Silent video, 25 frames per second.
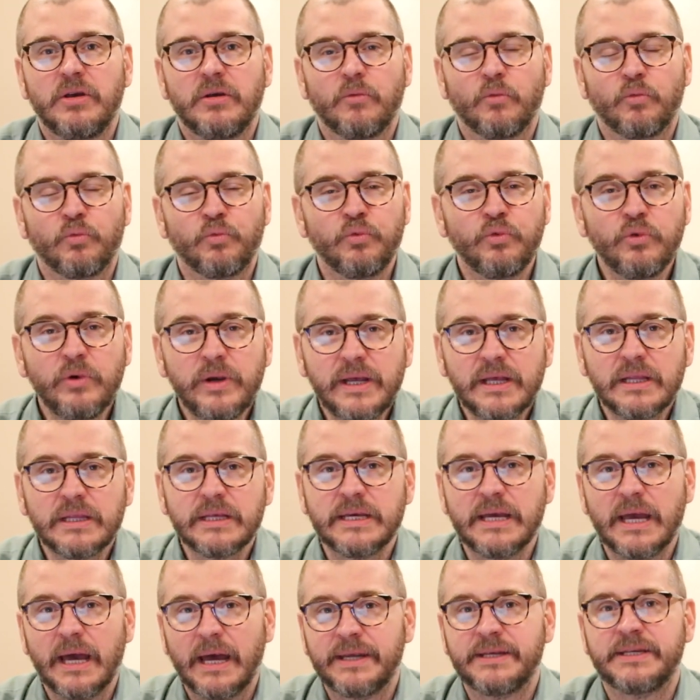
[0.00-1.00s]

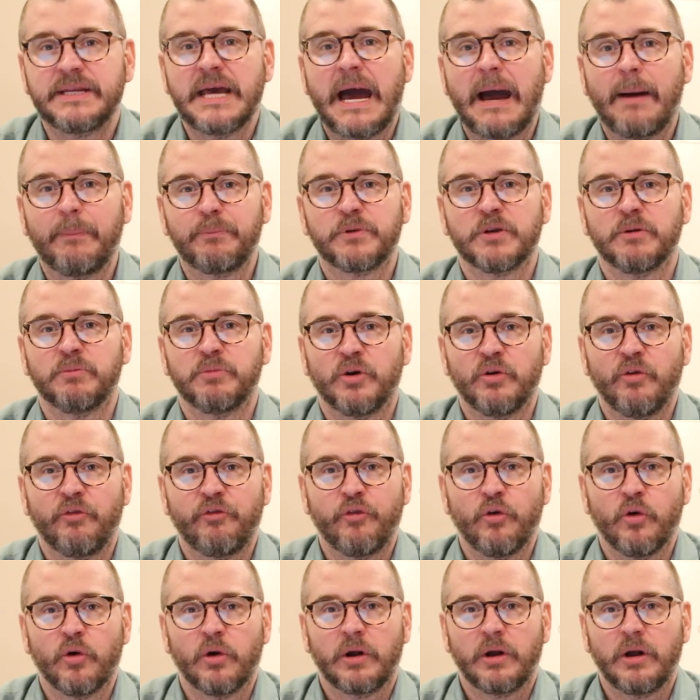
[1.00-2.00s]
really adaptable
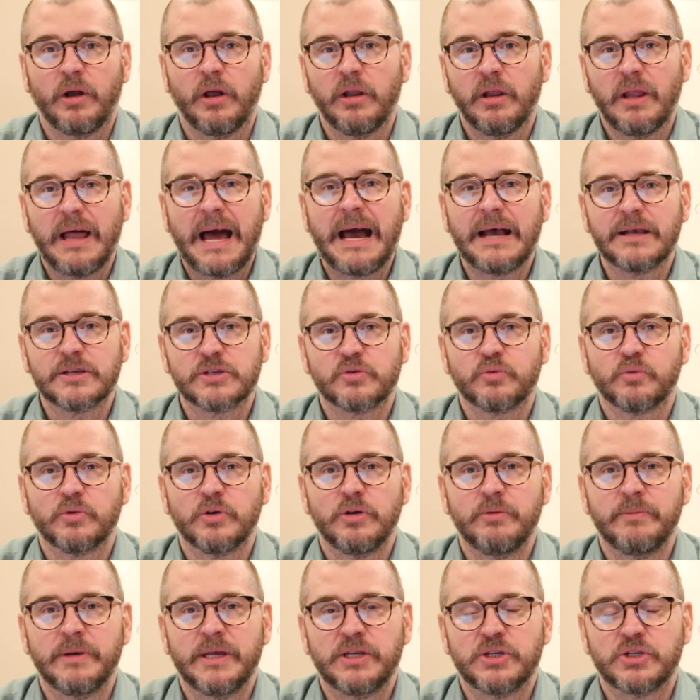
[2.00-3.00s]
for
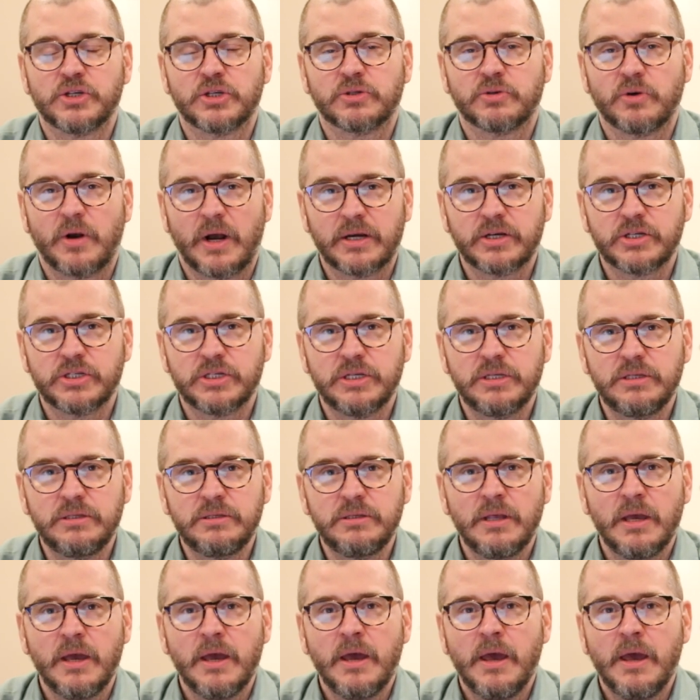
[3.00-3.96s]
classroom instruction,